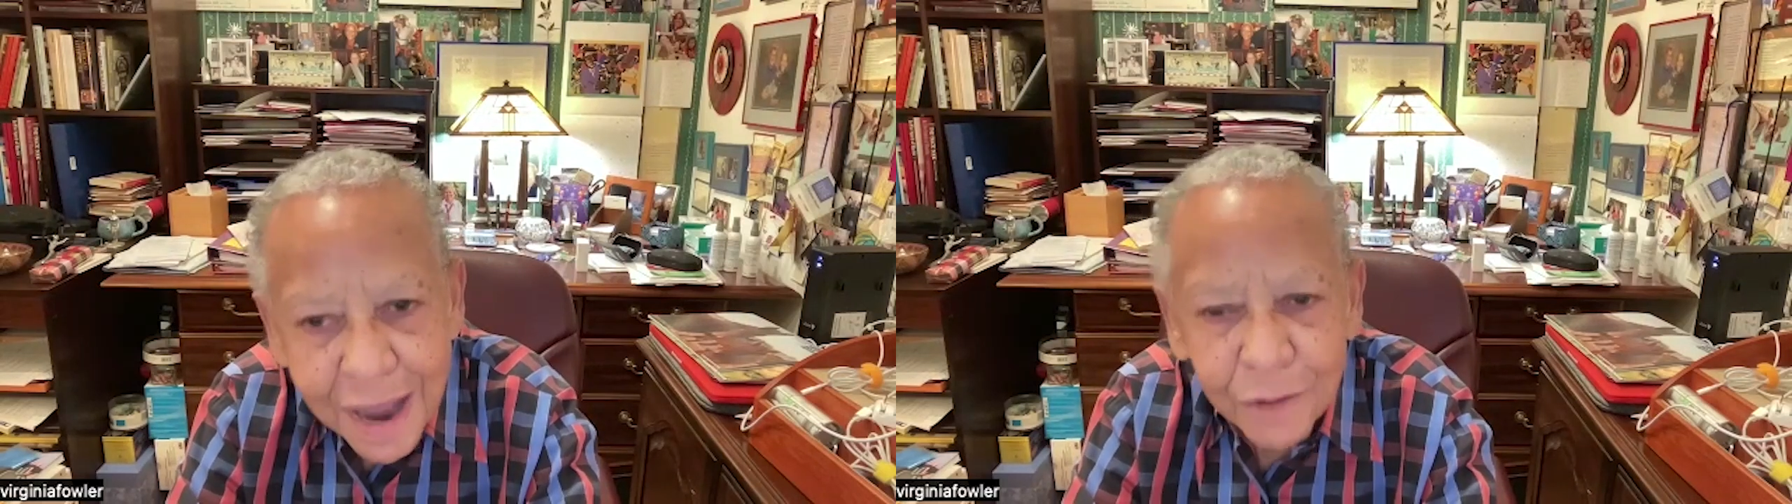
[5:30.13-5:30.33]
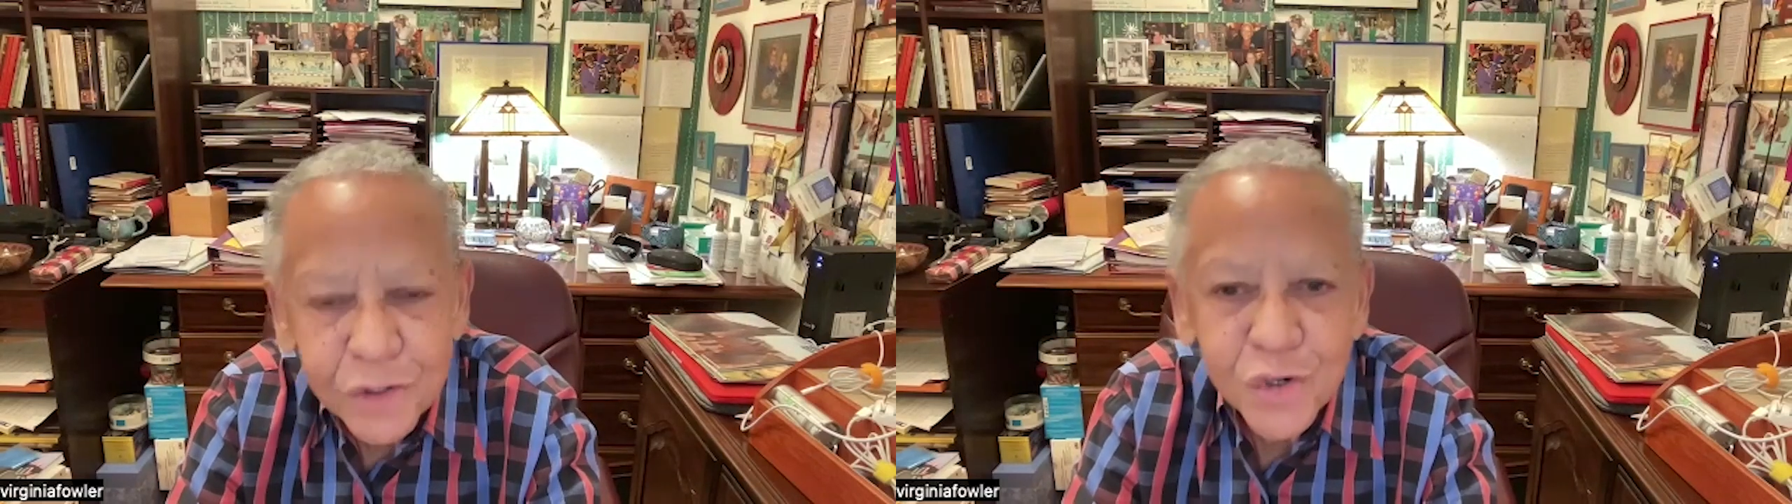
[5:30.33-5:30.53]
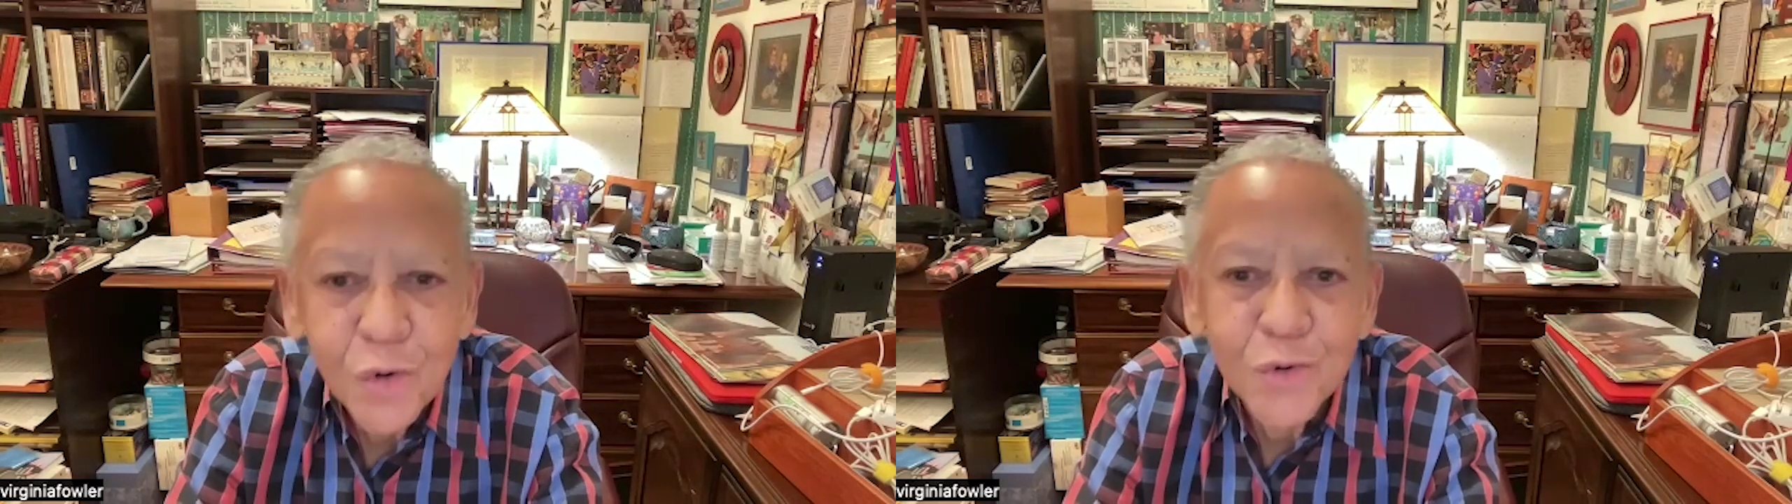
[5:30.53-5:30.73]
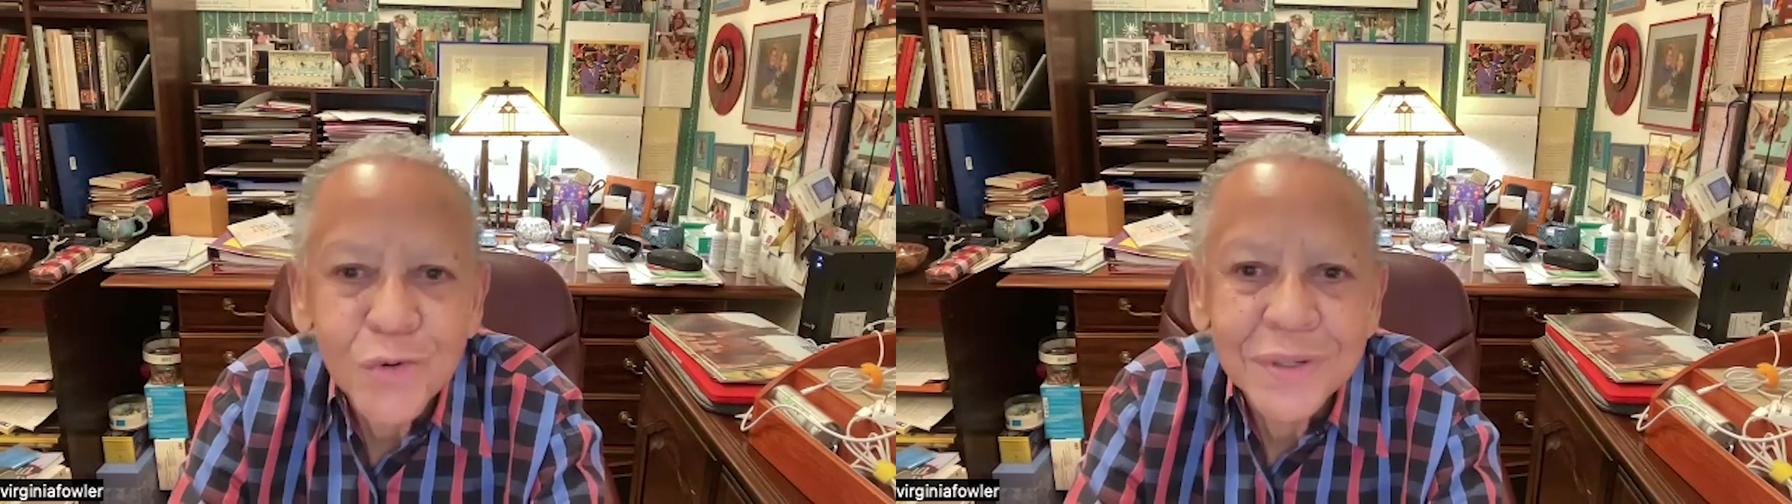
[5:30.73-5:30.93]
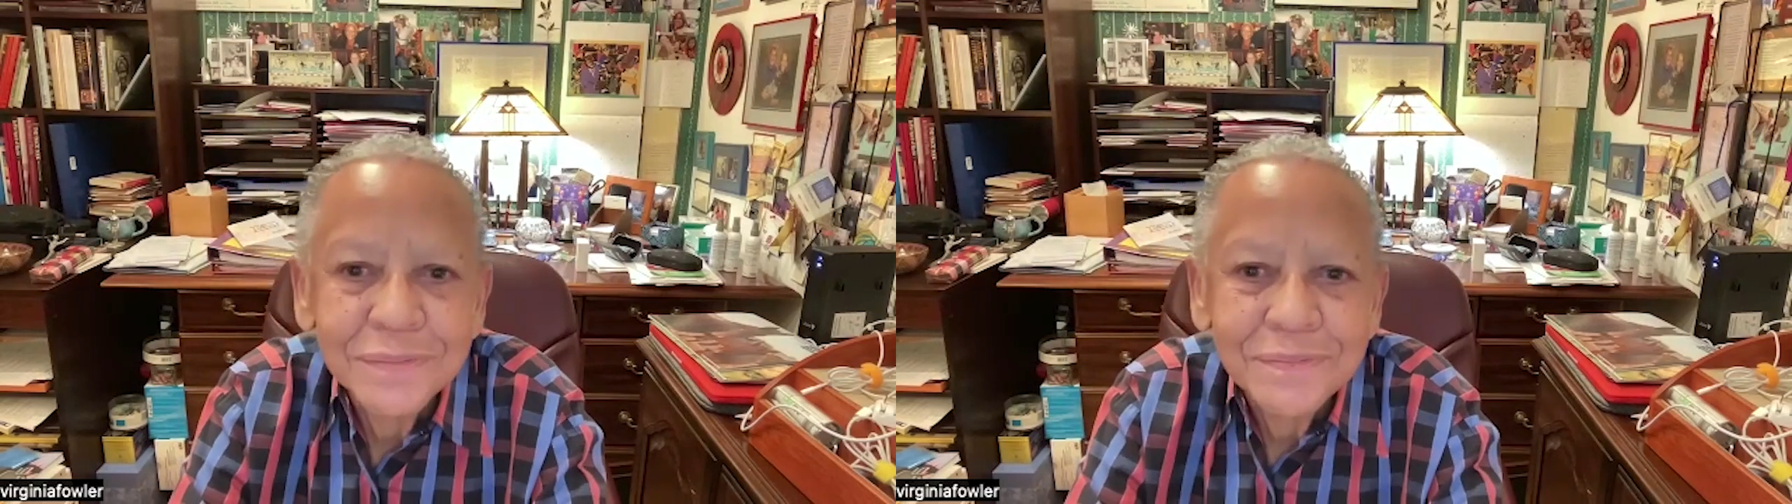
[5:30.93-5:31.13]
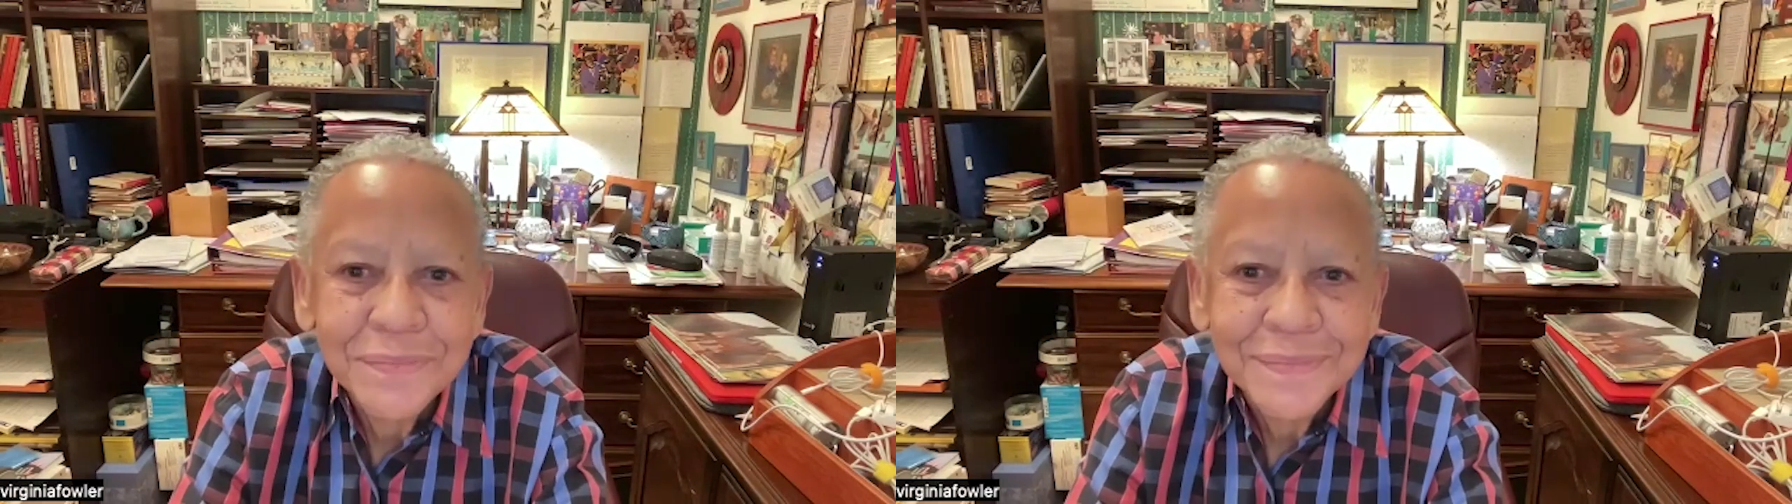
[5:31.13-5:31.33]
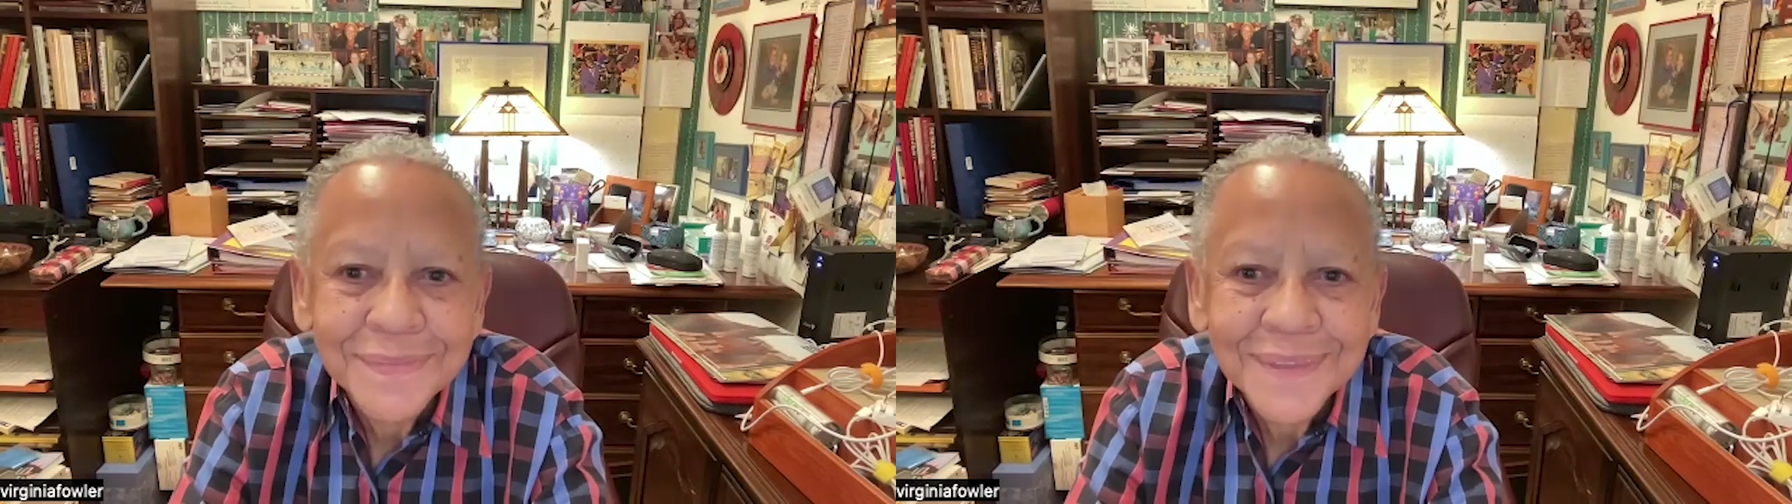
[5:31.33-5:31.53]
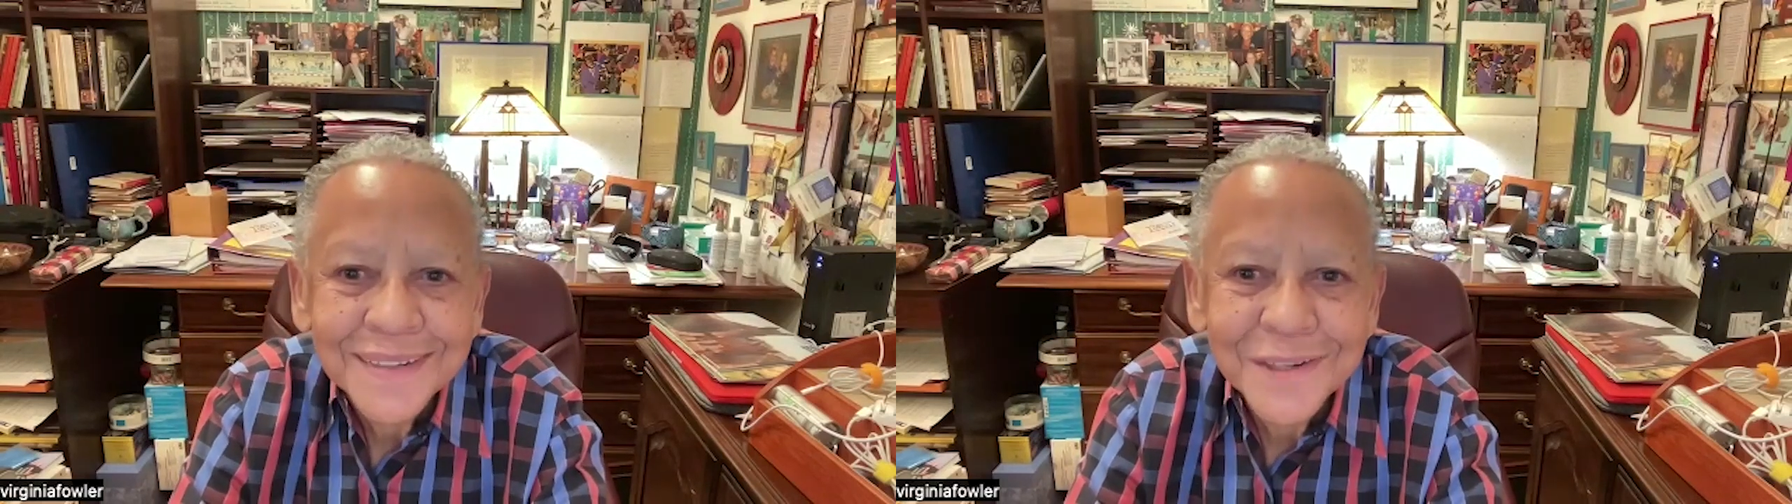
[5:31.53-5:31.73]
our children
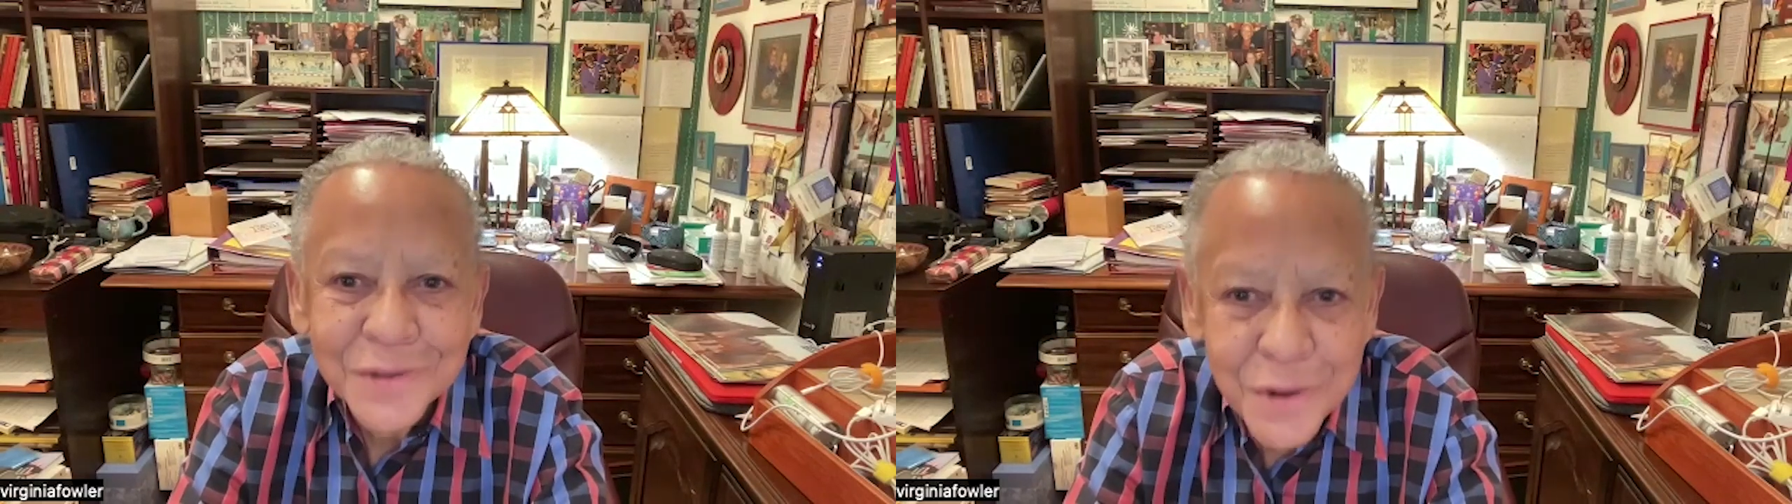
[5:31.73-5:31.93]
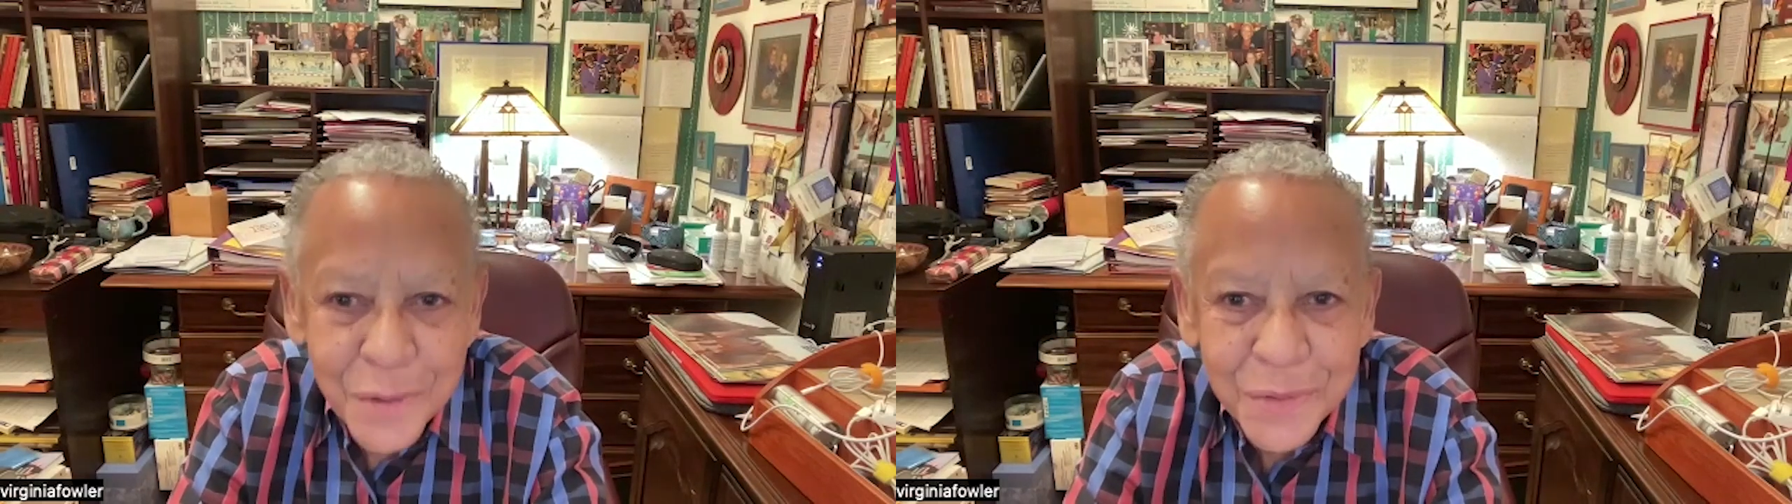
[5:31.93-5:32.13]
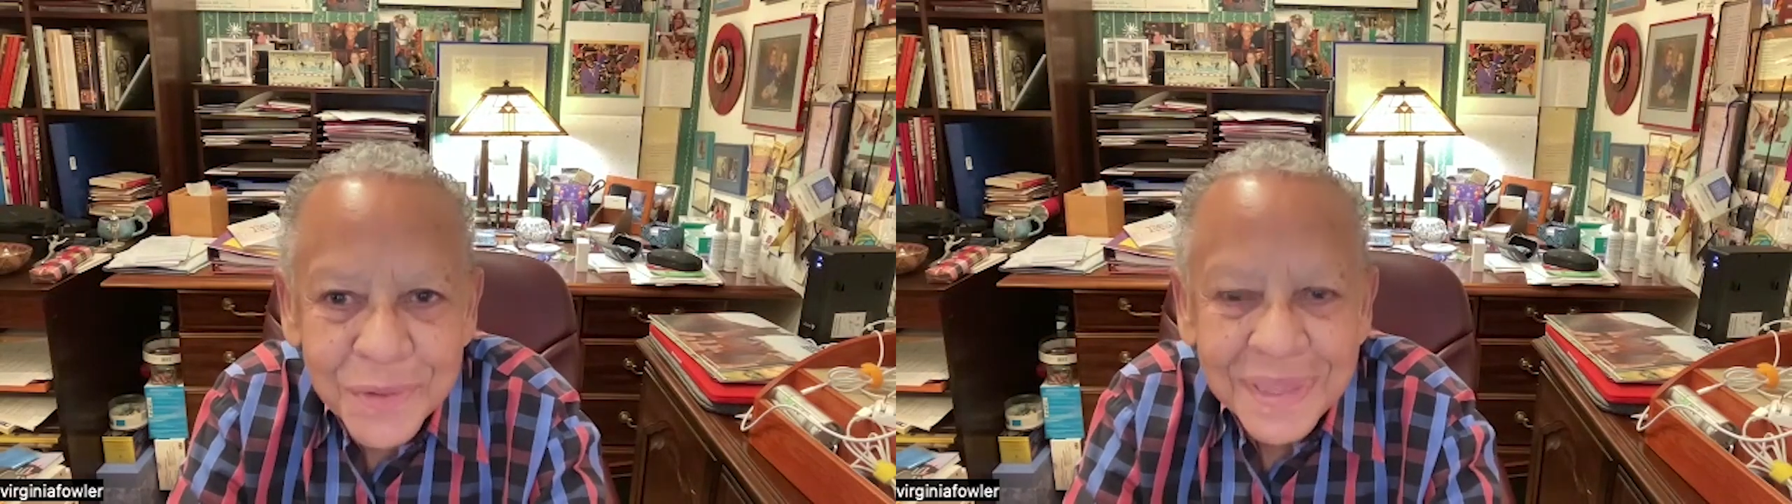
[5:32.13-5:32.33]
to know